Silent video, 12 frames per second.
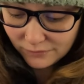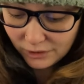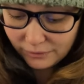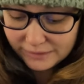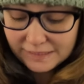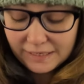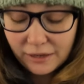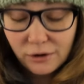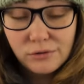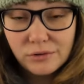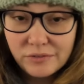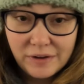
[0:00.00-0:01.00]
oh, I did get
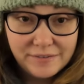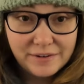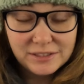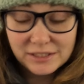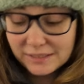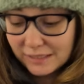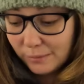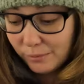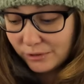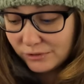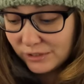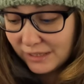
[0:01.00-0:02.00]
over five hours of sleep
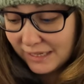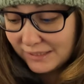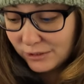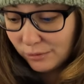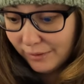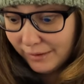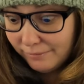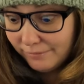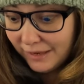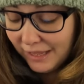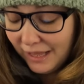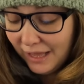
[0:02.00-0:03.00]
though, so that's a win.
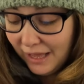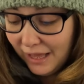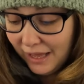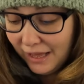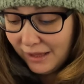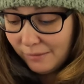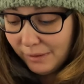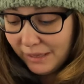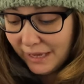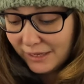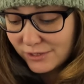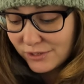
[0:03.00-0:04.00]
Uh, but
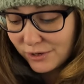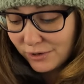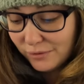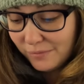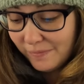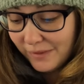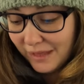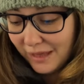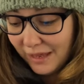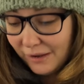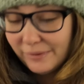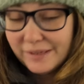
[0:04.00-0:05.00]
yeah, so
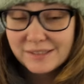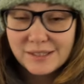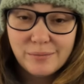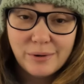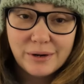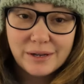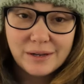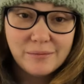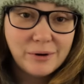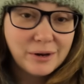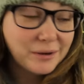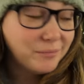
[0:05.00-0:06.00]
anyways, good morning, good
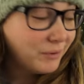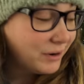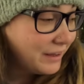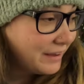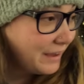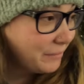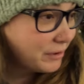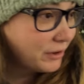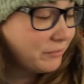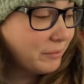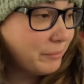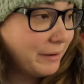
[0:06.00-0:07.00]
morning, good morning. I'm gonna go
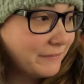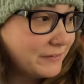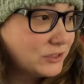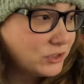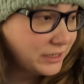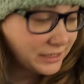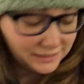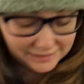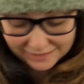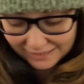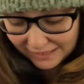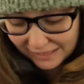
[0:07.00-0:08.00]
have my breakfast drink
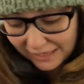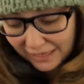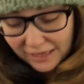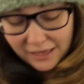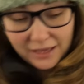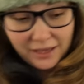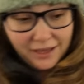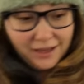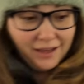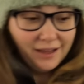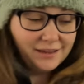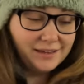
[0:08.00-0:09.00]
because like
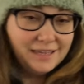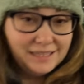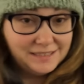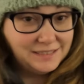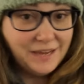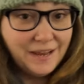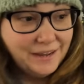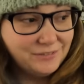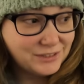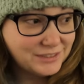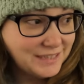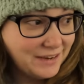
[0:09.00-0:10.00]
it's 10
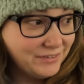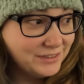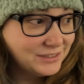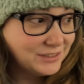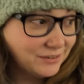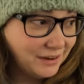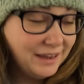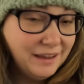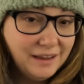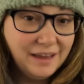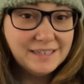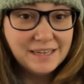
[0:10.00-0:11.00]
after 7, so
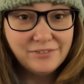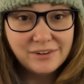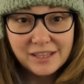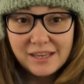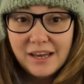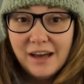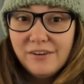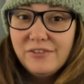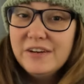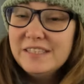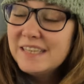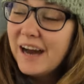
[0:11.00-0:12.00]
I, I definitely
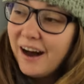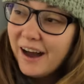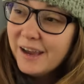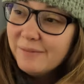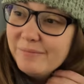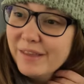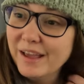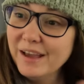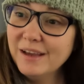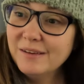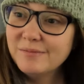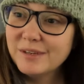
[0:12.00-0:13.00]
have time
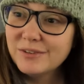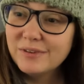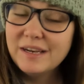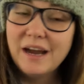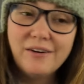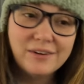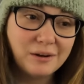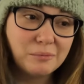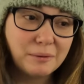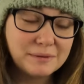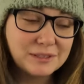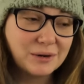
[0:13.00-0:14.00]
between now and I'll
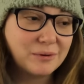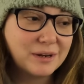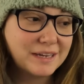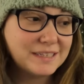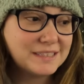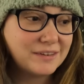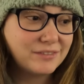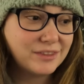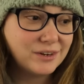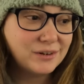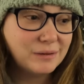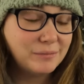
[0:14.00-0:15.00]
probably start working at
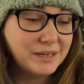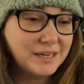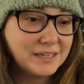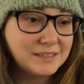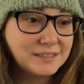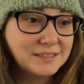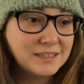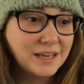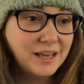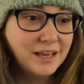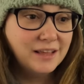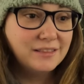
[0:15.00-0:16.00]
7.30 because
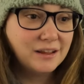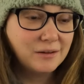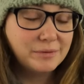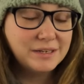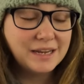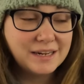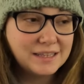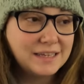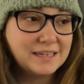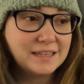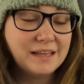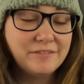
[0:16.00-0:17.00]
then I'll be done at
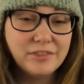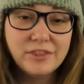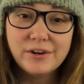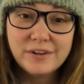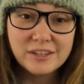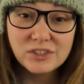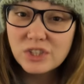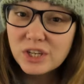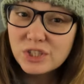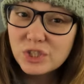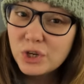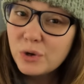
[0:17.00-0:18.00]
like 11.30. There's
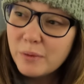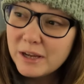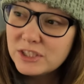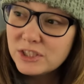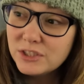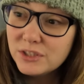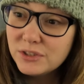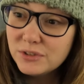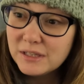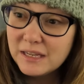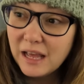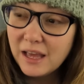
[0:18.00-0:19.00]
not too much to do
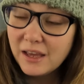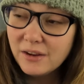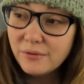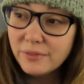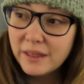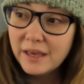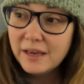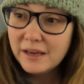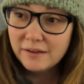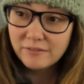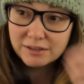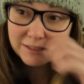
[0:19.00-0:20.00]
today, I don't think.
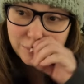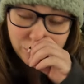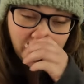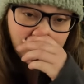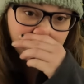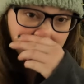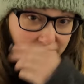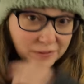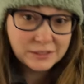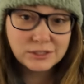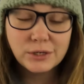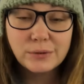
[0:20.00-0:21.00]
I've got some prep for
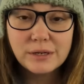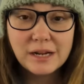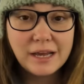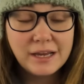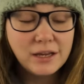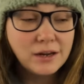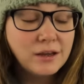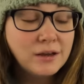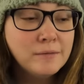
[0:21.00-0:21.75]
the show tonight,